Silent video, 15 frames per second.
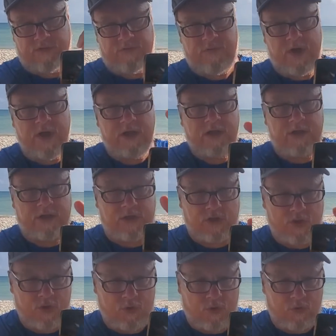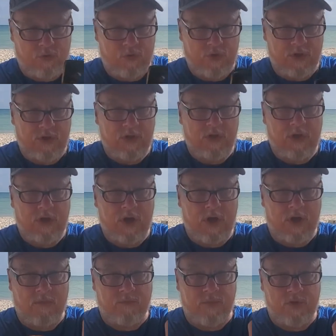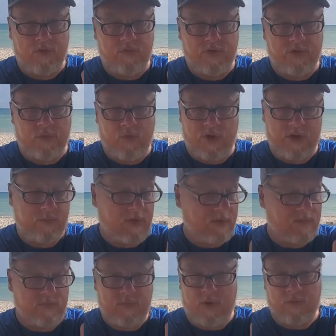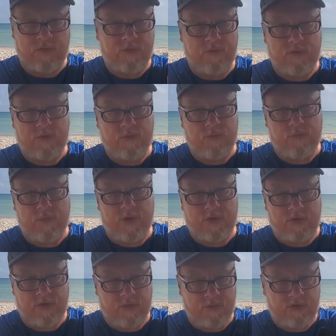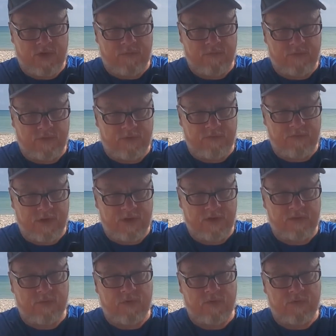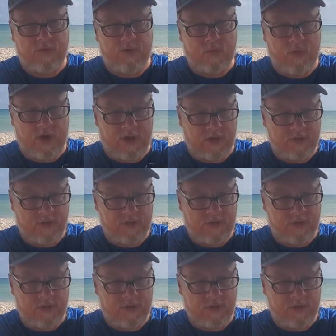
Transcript: finally you uh, moving away, maybe both of you, but you definitely finally moving away.